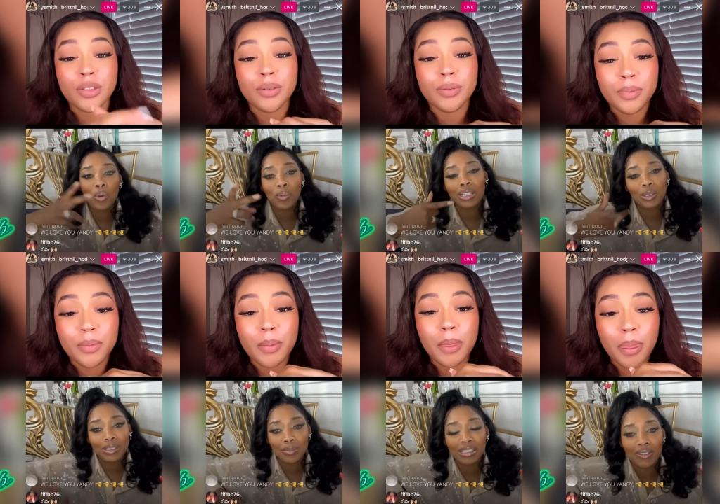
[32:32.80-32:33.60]
Speaker 1: where we can do
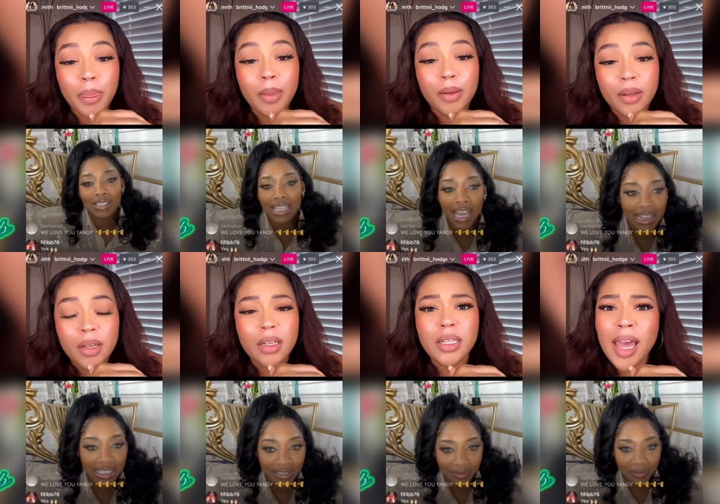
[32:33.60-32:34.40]
some stuff
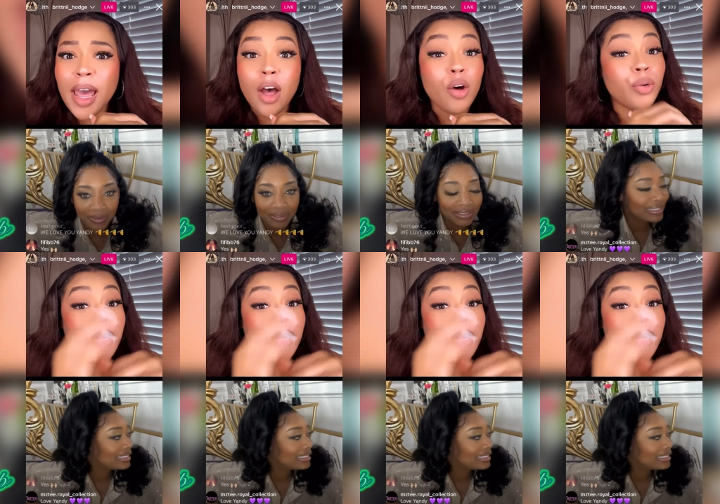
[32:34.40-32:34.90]
together.
Speaker 2: Yeah, oh